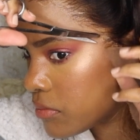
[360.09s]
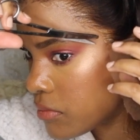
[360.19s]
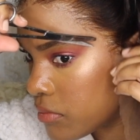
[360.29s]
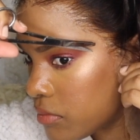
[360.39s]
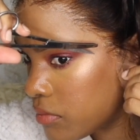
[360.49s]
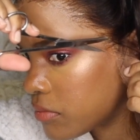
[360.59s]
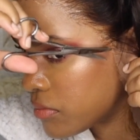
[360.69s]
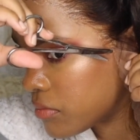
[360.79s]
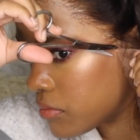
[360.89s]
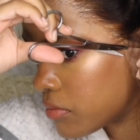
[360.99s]

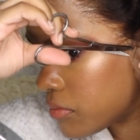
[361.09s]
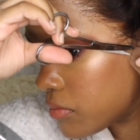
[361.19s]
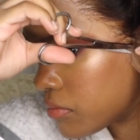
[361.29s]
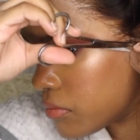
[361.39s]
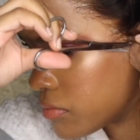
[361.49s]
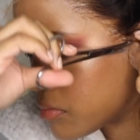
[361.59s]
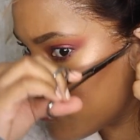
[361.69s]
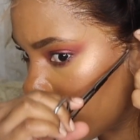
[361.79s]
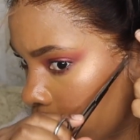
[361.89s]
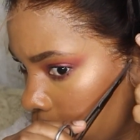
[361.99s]

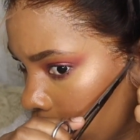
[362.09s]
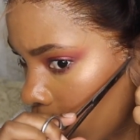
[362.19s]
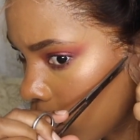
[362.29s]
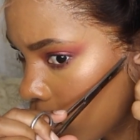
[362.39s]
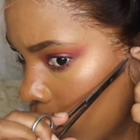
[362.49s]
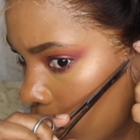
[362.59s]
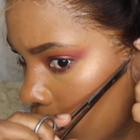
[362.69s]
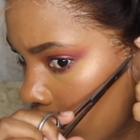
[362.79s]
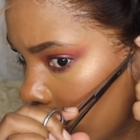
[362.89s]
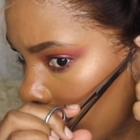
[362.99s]

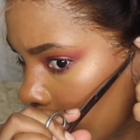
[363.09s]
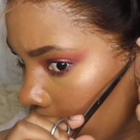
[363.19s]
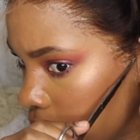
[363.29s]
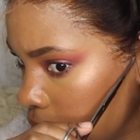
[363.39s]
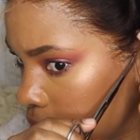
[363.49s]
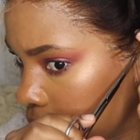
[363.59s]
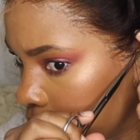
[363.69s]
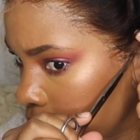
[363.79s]
[no speech]